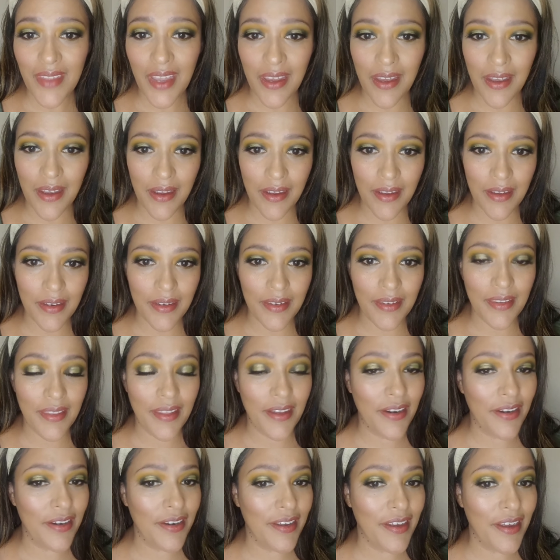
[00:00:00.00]
And
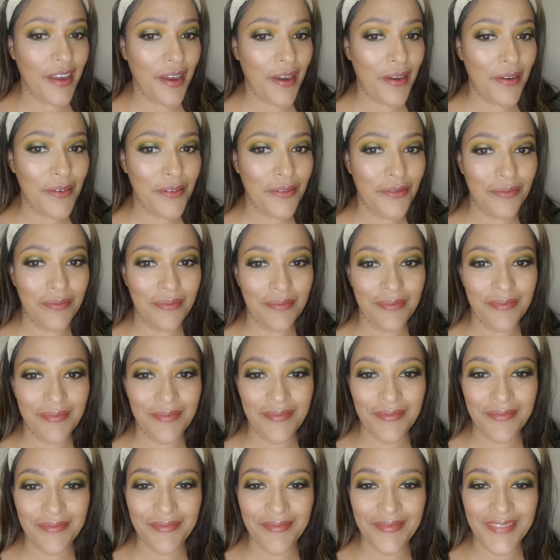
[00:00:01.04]
there you go.
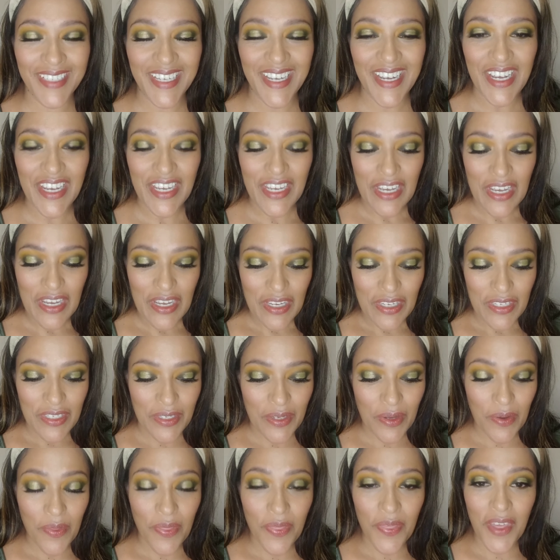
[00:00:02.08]

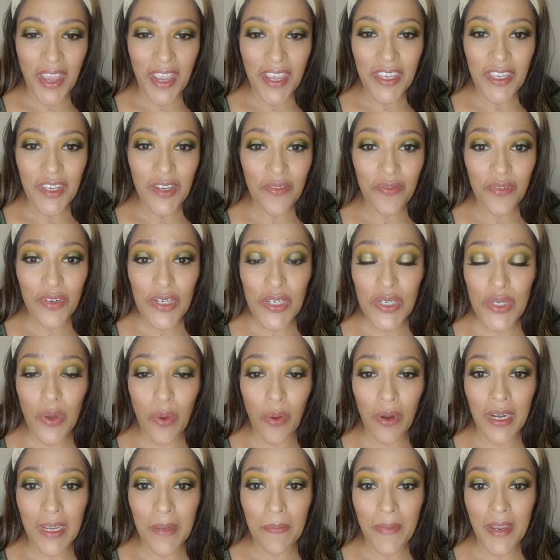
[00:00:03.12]
So thank you for
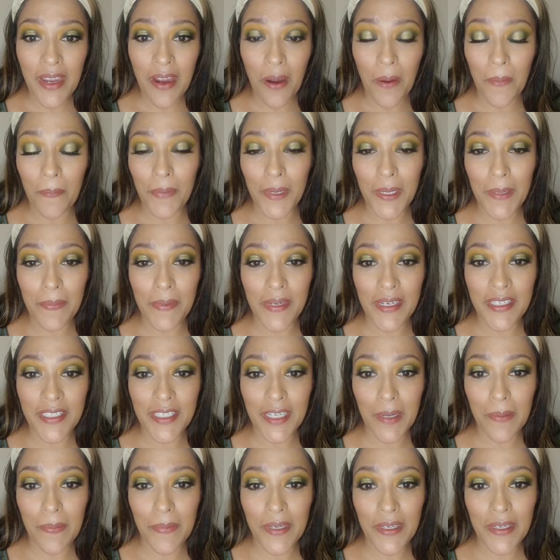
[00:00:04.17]
joining me on
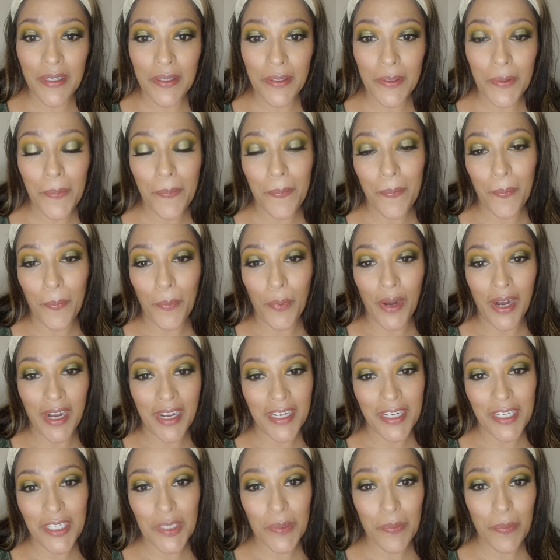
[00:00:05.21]
BBW,
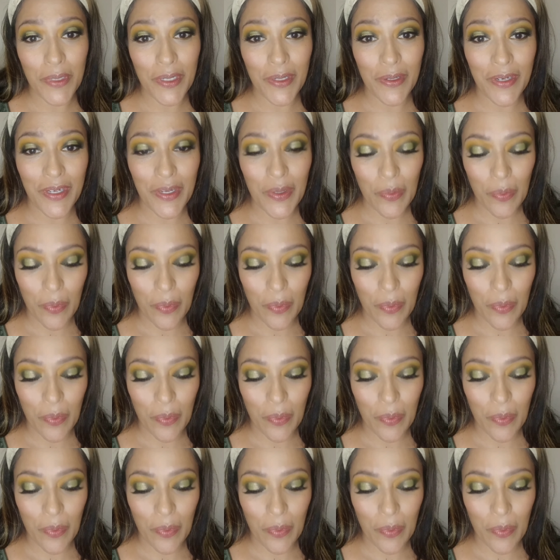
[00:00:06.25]
Brandi's Beauty